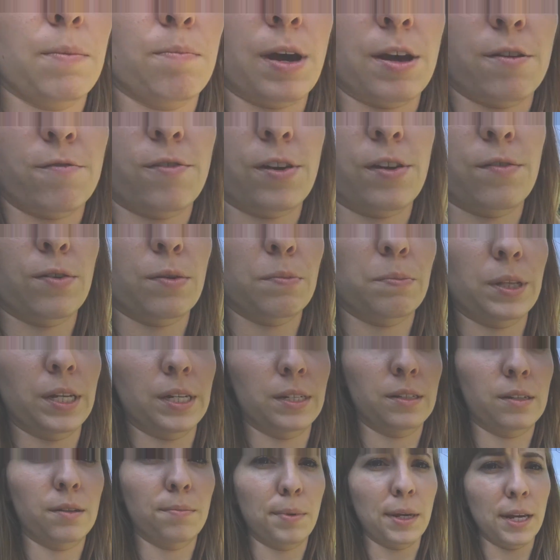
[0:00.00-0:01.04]
my favorite
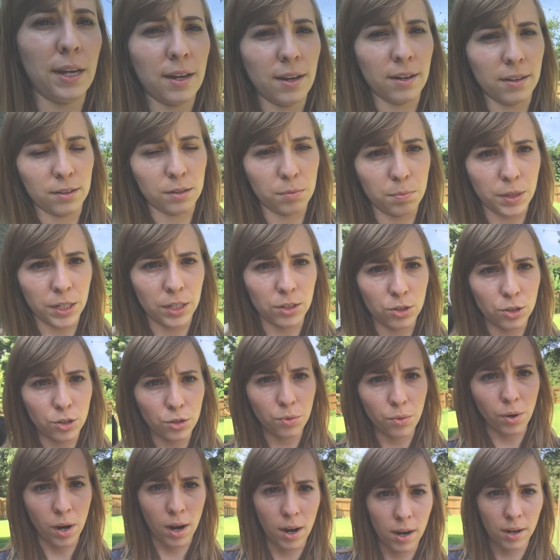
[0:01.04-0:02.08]
place to be, and it's been
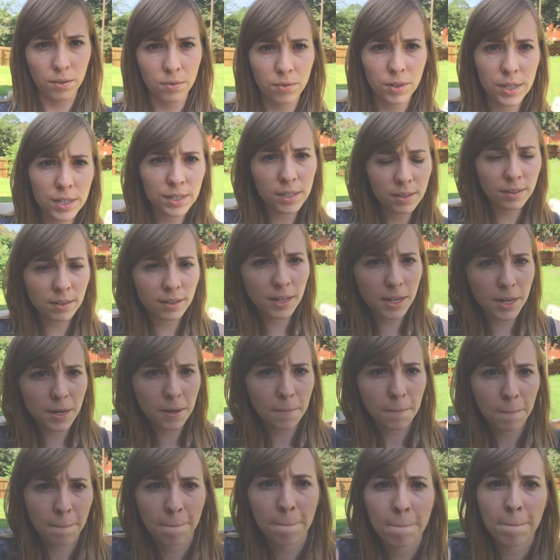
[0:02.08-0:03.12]
too hot recently,
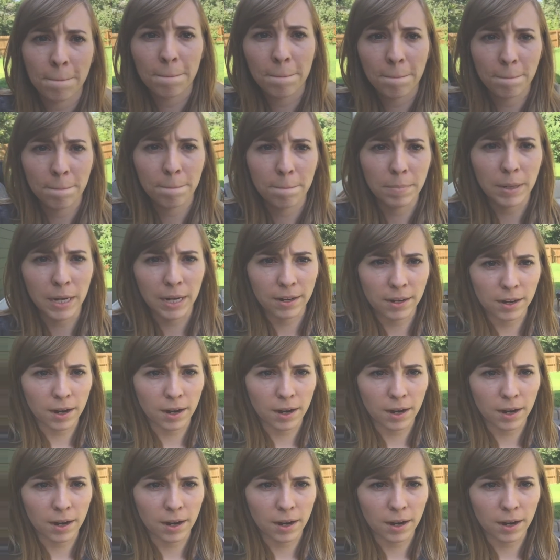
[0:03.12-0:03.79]
but